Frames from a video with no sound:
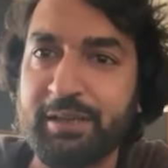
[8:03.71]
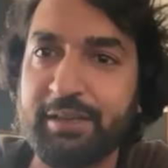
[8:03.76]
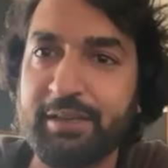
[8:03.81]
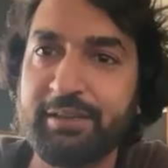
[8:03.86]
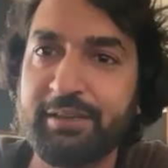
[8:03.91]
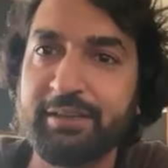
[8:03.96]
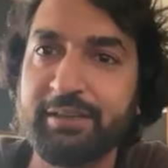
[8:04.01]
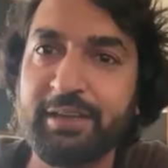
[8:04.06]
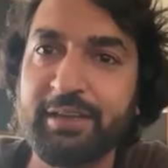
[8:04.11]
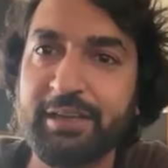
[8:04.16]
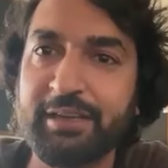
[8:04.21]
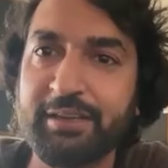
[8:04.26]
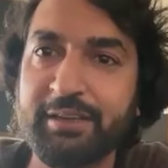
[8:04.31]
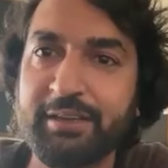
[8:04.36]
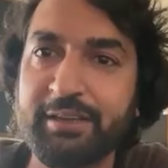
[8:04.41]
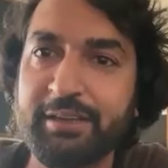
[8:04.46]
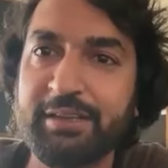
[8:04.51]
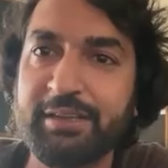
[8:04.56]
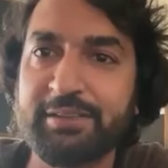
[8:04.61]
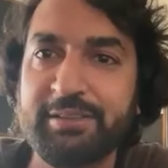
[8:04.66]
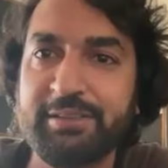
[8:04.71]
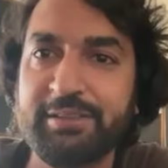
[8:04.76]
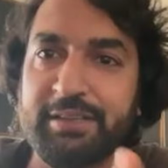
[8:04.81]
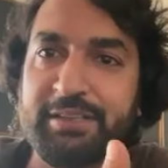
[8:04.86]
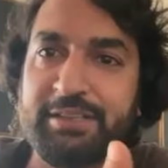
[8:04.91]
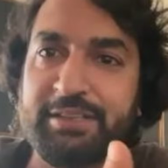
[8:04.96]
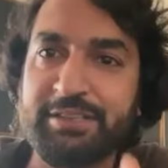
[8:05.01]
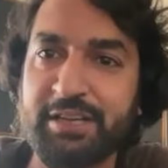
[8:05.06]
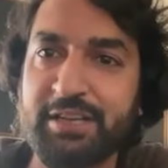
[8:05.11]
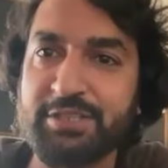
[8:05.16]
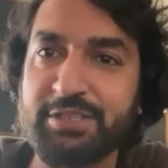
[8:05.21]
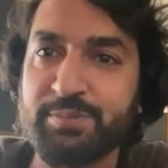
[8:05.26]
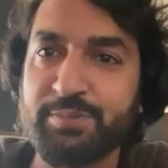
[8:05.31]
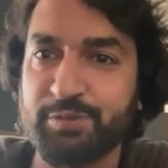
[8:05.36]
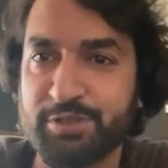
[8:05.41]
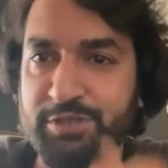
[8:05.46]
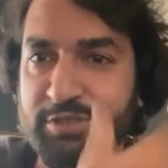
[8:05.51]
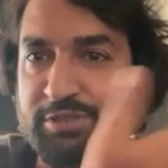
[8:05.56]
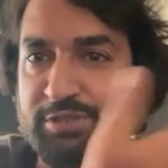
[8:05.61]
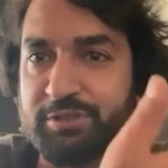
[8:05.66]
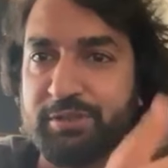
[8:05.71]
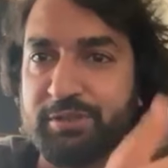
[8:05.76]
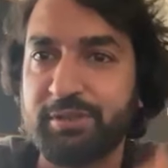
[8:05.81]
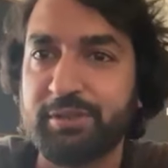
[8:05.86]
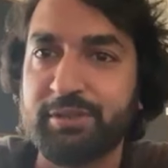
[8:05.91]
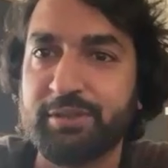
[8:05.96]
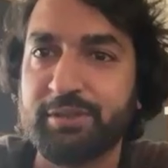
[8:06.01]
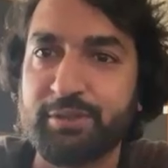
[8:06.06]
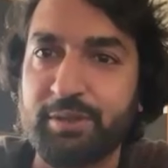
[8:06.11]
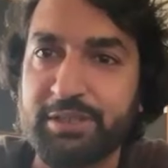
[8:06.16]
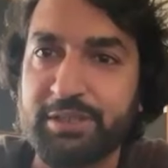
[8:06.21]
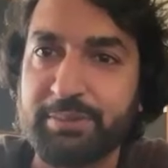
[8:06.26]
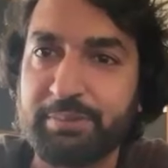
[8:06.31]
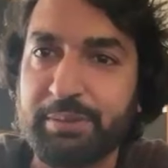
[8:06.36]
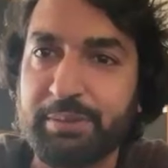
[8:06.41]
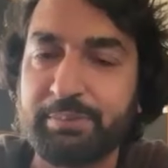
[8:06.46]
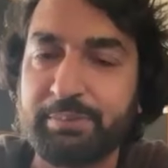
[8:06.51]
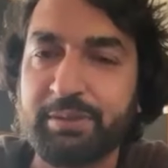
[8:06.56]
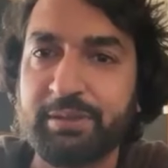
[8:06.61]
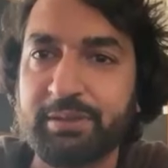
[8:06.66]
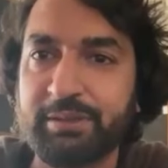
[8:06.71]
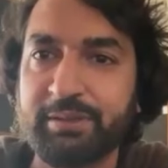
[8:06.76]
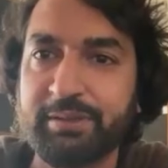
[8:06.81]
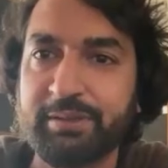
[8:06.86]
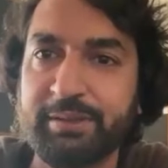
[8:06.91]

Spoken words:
and like it transposes to other people.